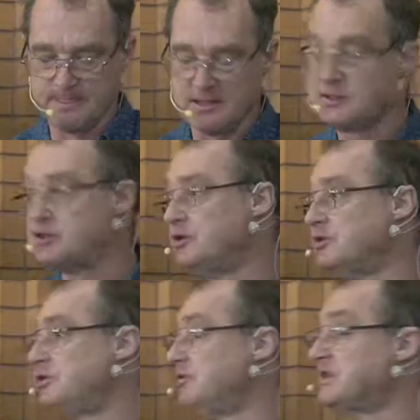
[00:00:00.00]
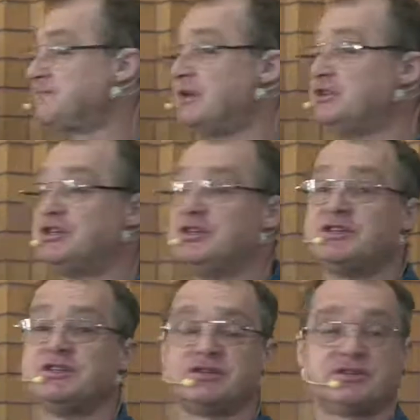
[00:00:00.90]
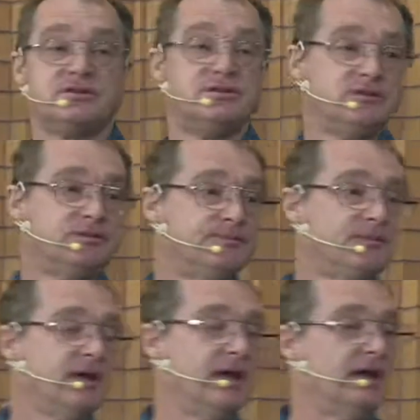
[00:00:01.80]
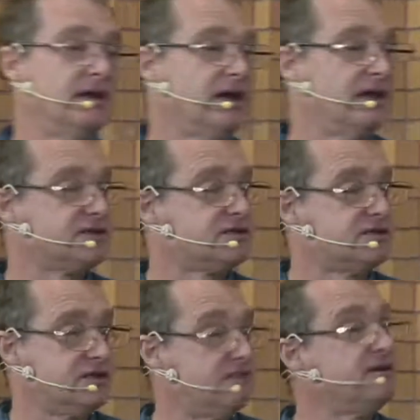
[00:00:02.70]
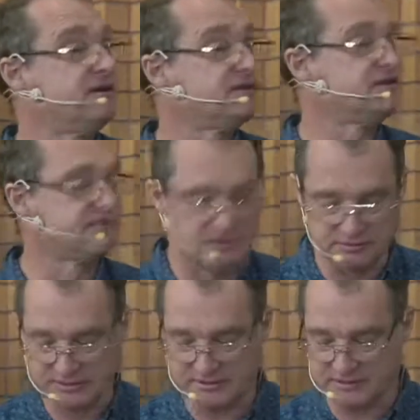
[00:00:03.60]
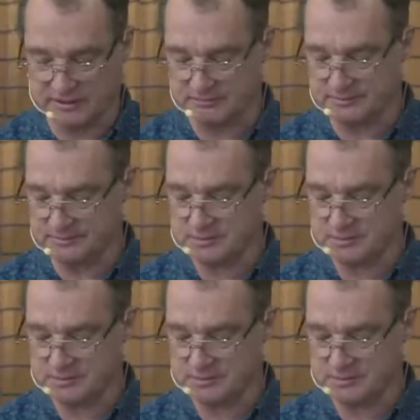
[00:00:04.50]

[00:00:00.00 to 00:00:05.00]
Do you expect Jesus and us to give us, as followers of him,